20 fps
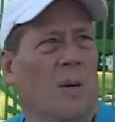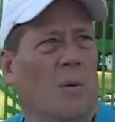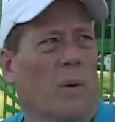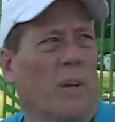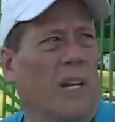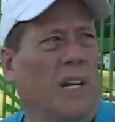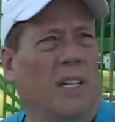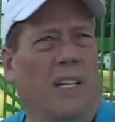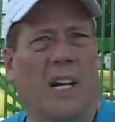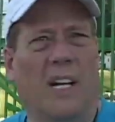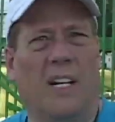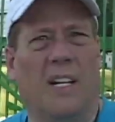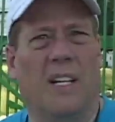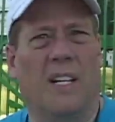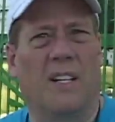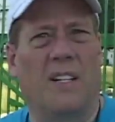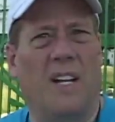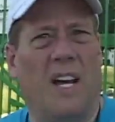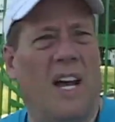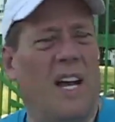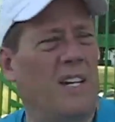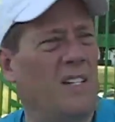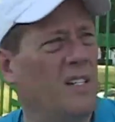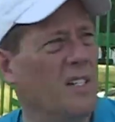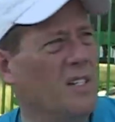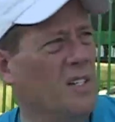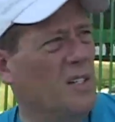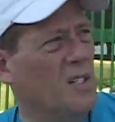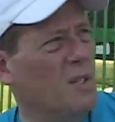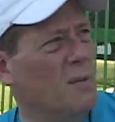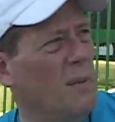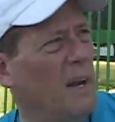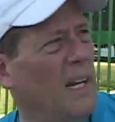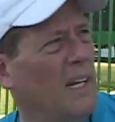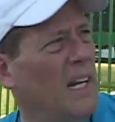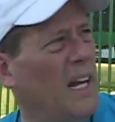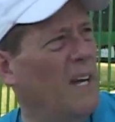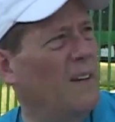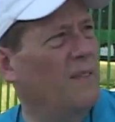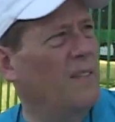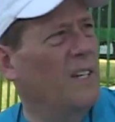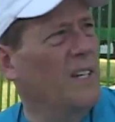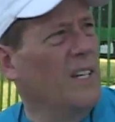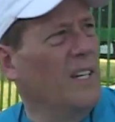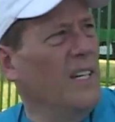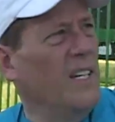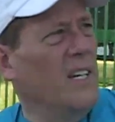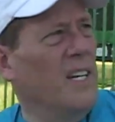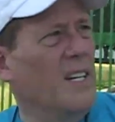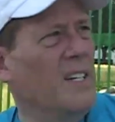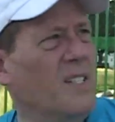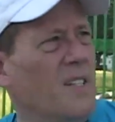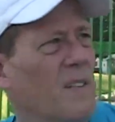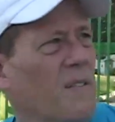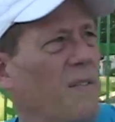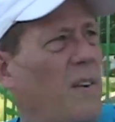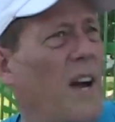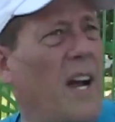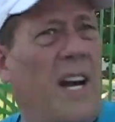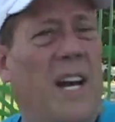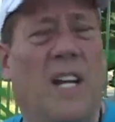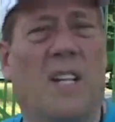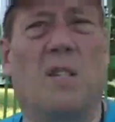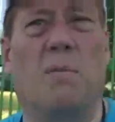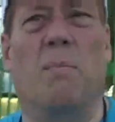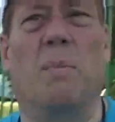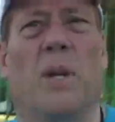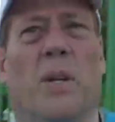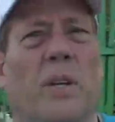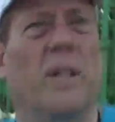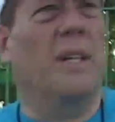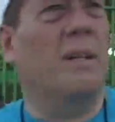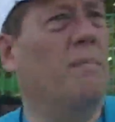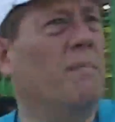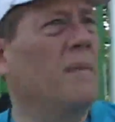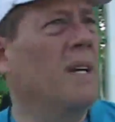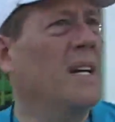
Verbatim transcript: where they collected the taxes, and to my left is the finance building.